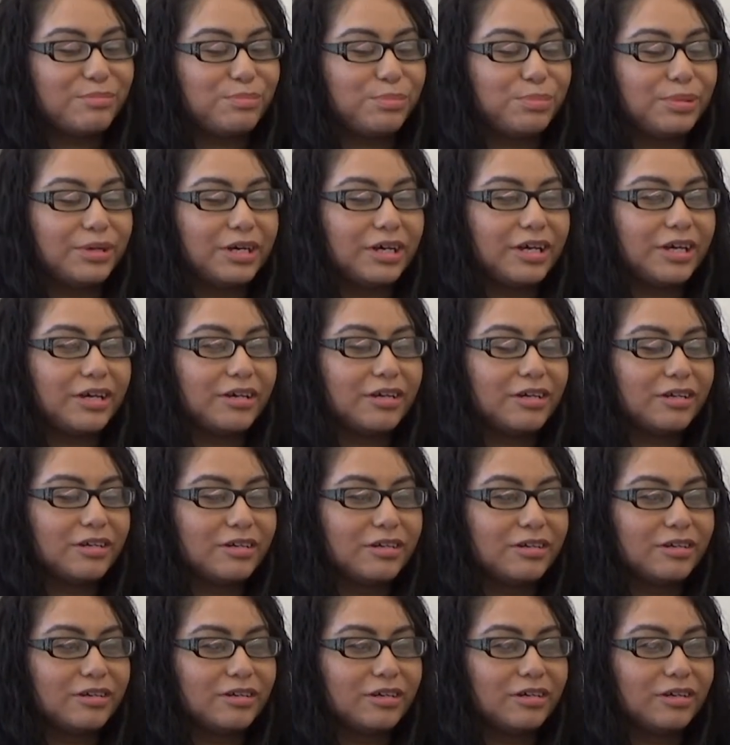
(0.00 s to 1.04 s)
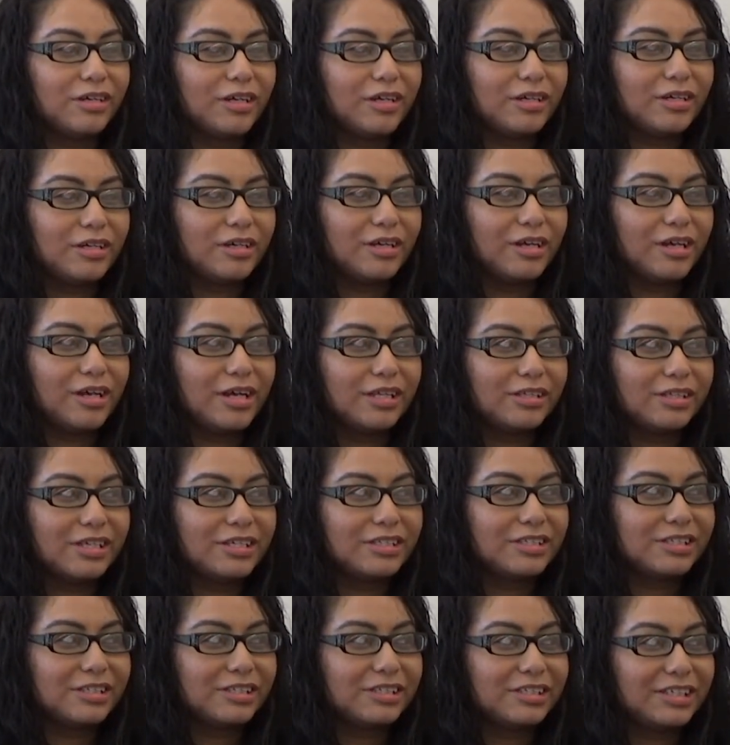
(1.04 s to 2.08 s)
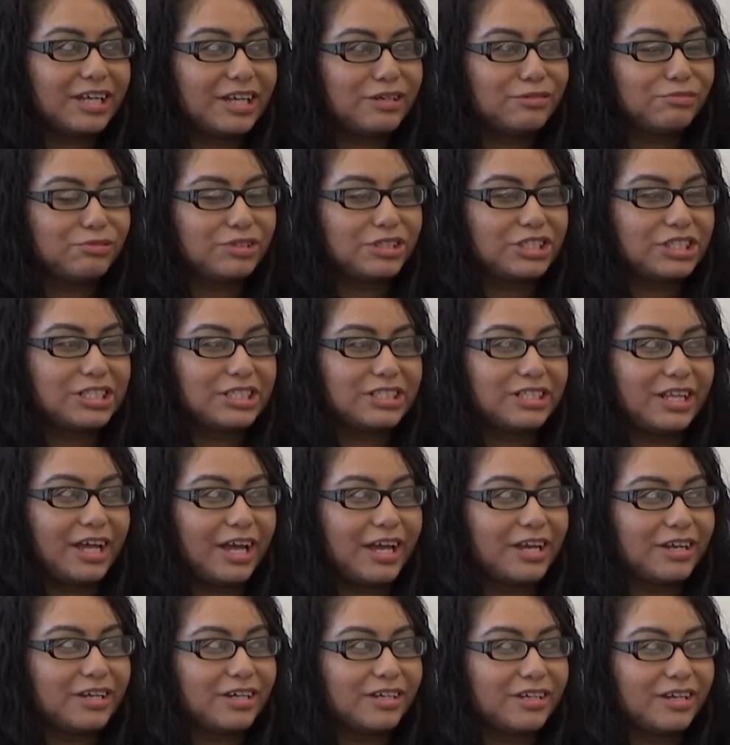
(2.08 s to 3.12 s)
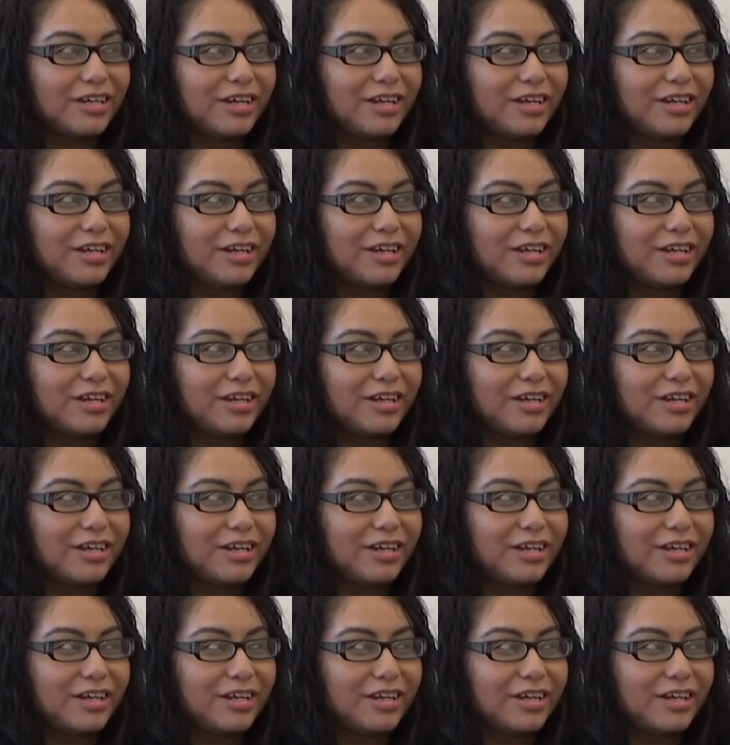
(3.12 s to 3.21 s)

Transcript: But at the end of the day, we're just like,